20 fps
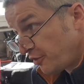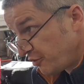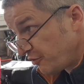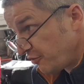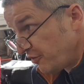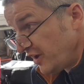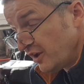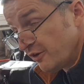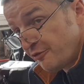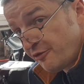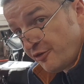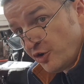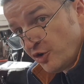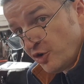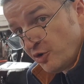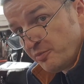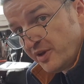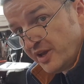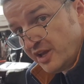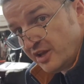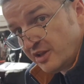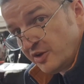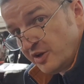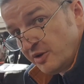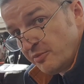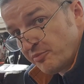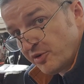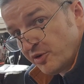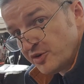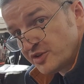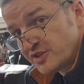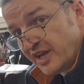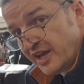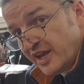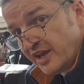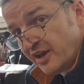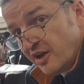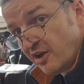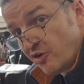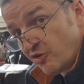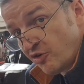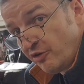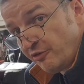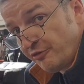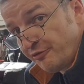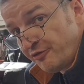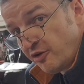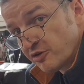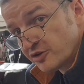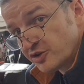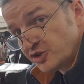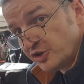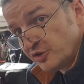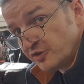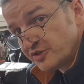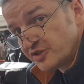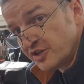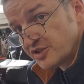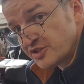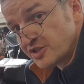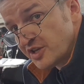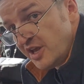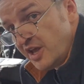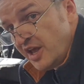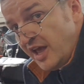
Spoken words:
three of whom, including Bruce here, are all Fox shooters,